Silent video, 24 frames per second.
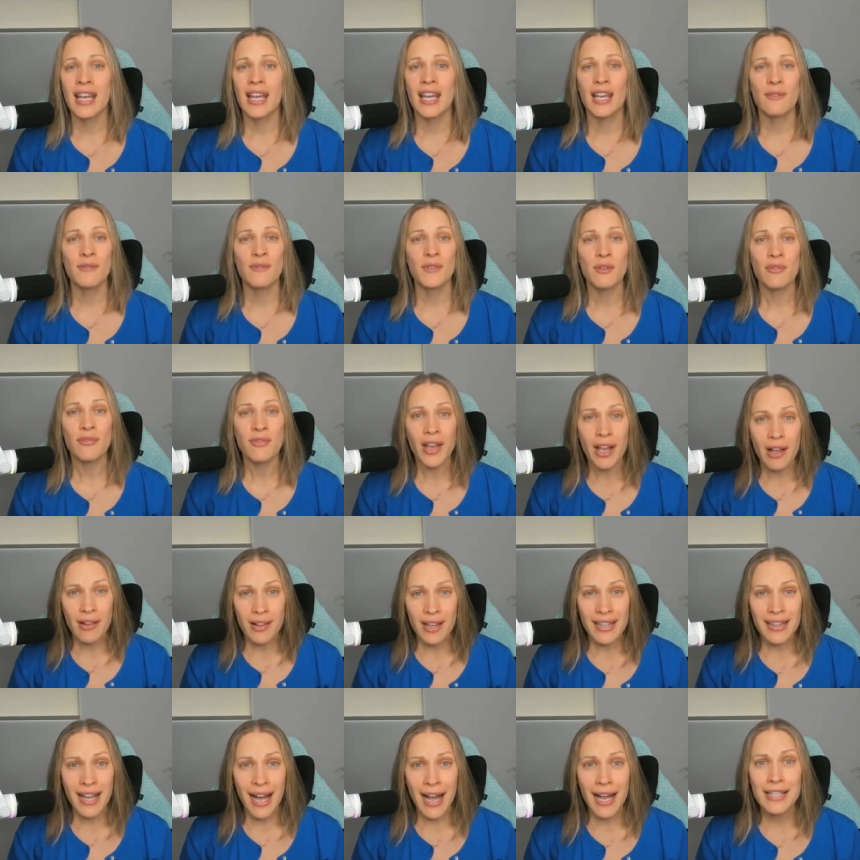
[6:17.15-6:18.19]
If you fail a
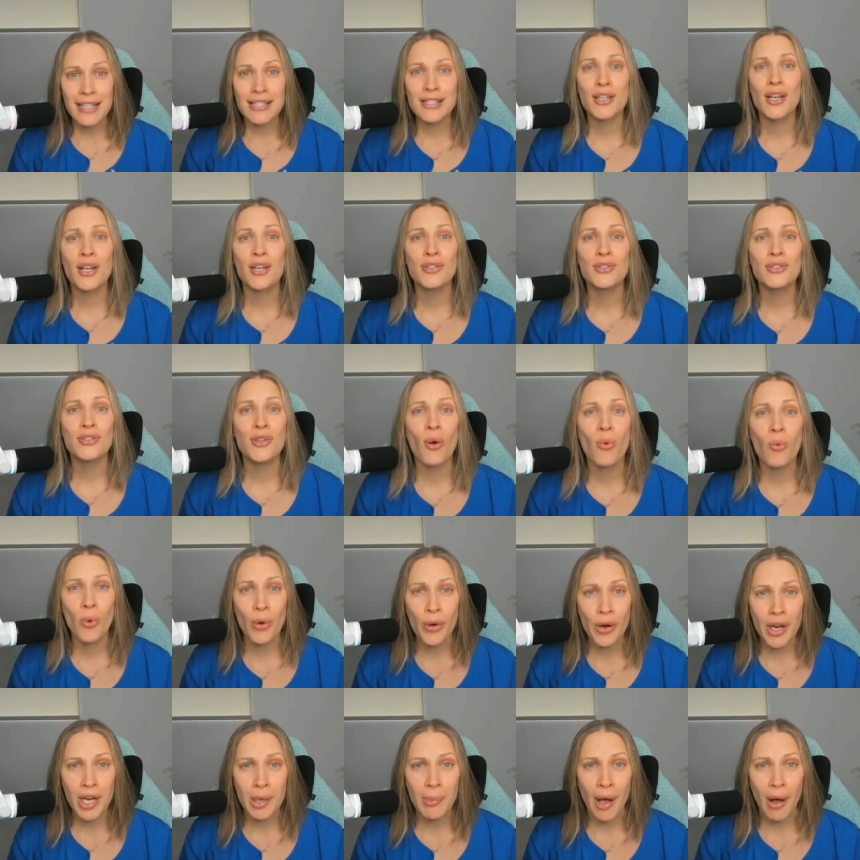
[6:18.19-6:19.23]
class, don't
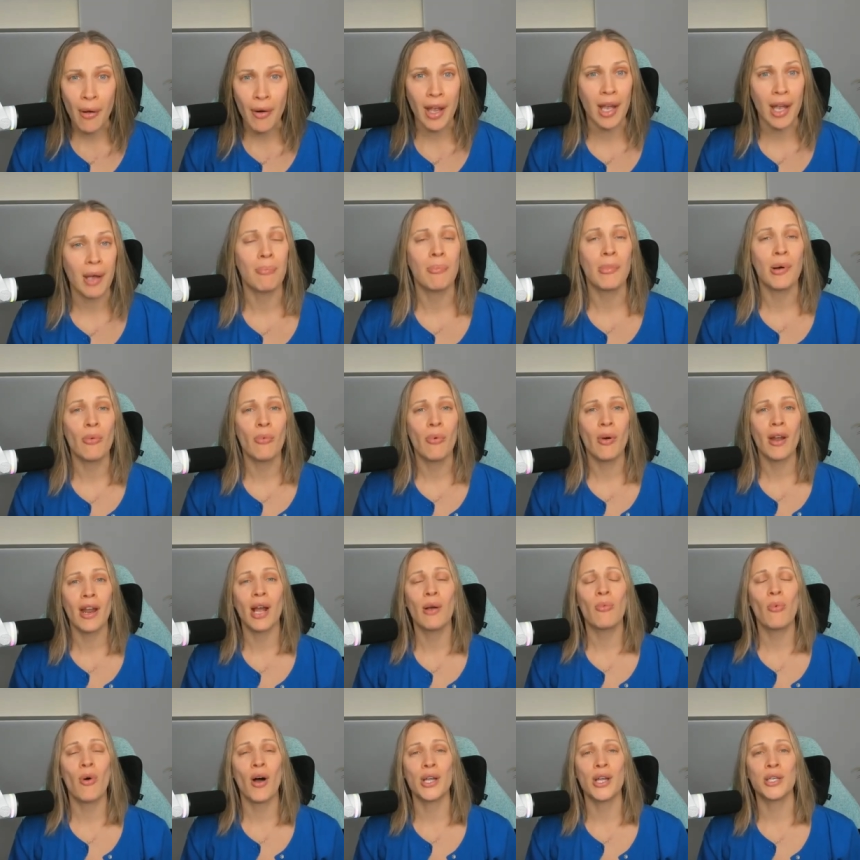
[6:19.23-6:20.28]
worry about it. But what I
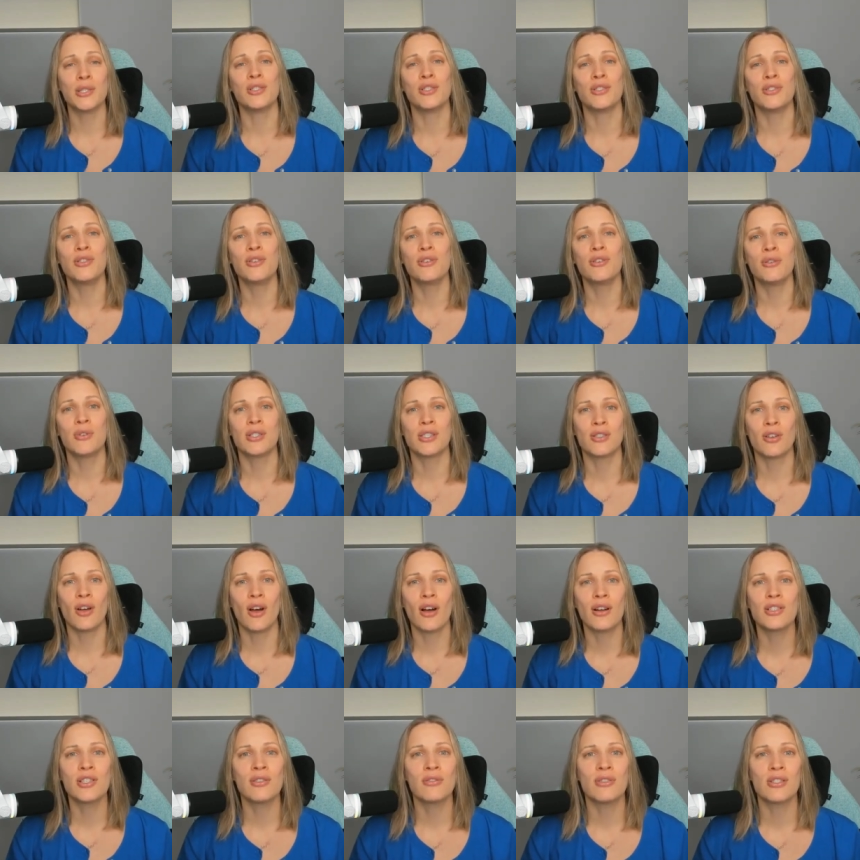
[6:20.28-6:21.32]
want you to do is
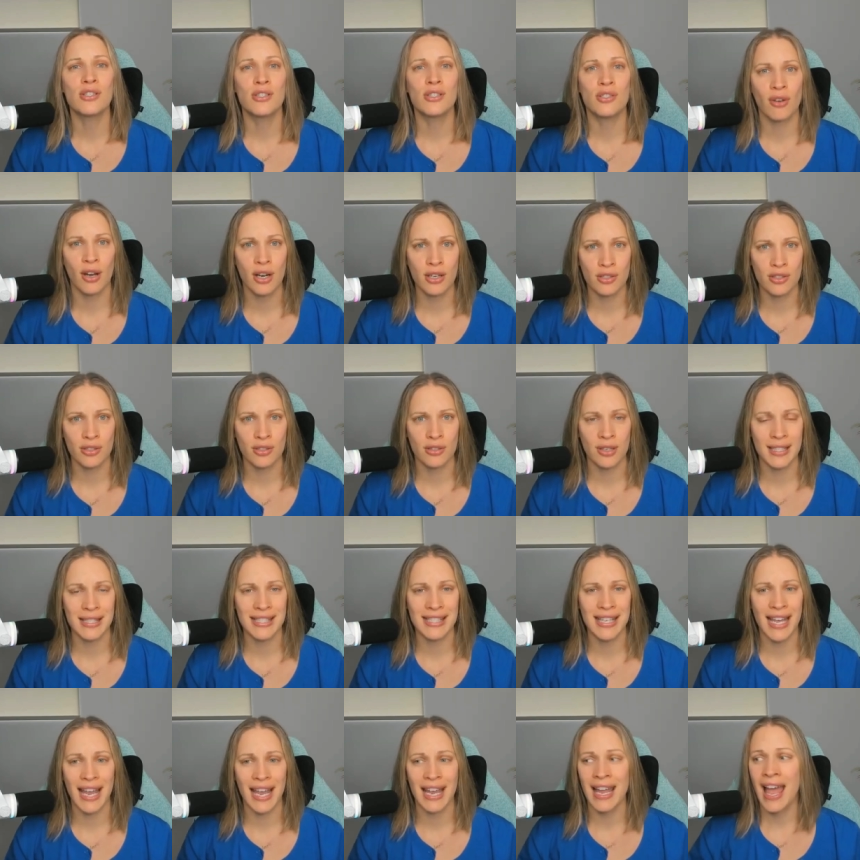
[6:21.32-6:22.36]
talk to your instructor and
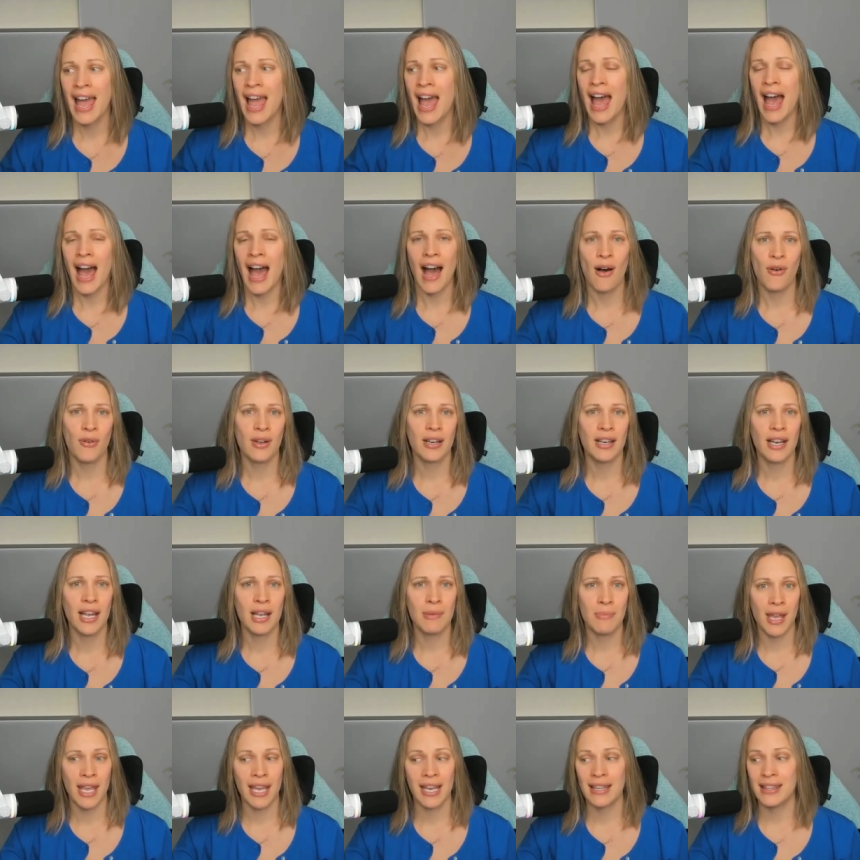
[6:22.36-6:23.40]
say, how can I
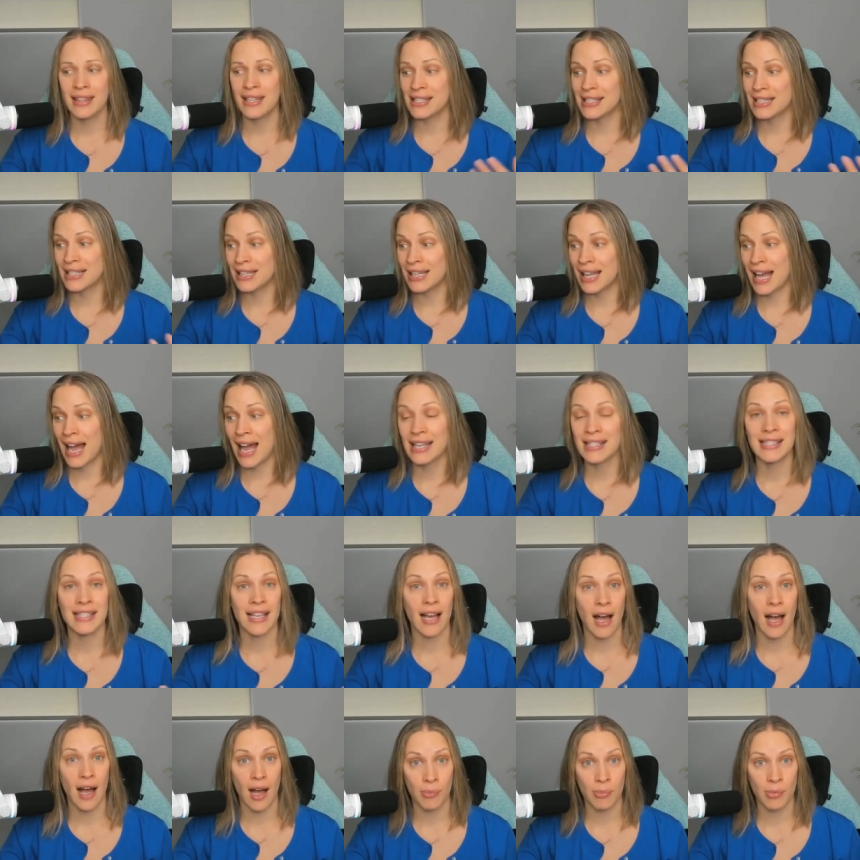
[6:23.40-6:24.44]
make this class
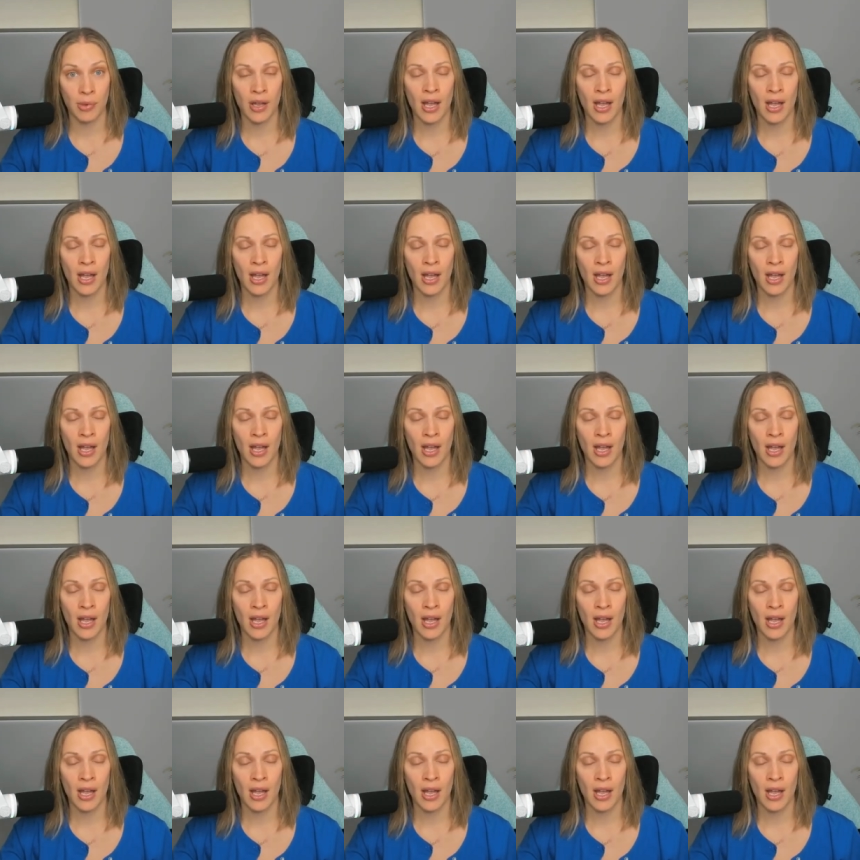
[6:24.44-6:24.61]
up?